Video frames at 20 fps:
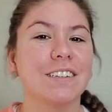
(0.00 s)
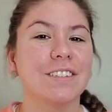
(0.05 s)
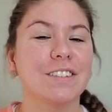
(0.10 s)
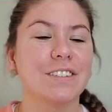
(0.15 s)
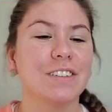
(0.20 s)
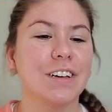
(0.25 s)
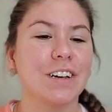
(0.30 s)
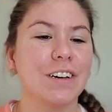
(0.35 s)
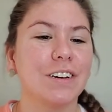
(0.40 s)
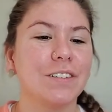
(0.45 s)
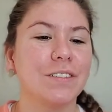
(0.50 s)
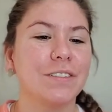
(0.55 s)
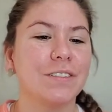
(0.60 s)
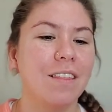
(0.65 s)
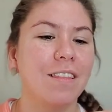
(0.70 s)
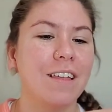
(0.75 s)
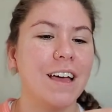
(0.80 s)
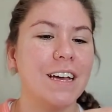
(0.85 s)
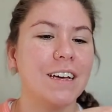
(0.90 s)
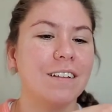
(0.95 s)
So
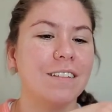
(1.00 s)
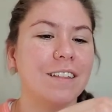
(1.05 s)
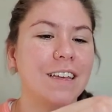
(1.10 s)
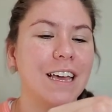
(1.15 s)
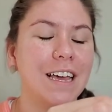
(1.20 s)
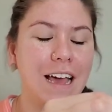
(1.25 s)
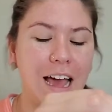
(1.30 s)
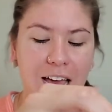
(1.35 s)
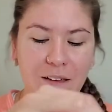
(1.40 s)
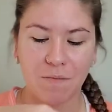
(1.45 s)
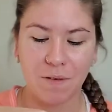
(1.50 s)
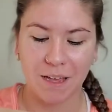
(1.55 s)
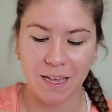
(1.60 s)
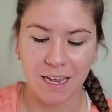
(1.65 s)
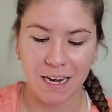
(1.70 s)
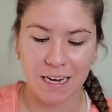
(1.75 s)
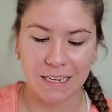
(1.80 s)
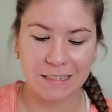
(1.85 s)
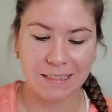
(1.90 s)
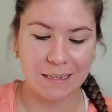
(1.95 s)
luckily I've been
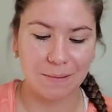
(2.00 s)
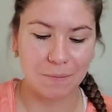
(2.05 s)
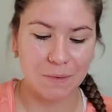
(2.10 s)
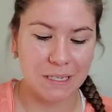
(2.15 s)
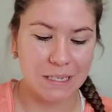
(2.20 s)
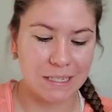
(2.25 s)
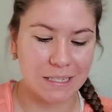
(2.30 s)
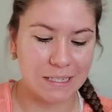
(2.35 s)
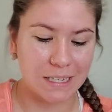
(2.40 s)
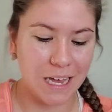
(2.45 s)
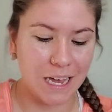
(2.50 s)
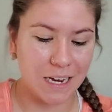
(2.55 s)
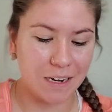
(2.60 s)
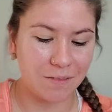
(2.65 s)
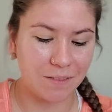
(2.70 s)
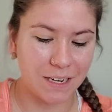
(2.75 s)
getting some sun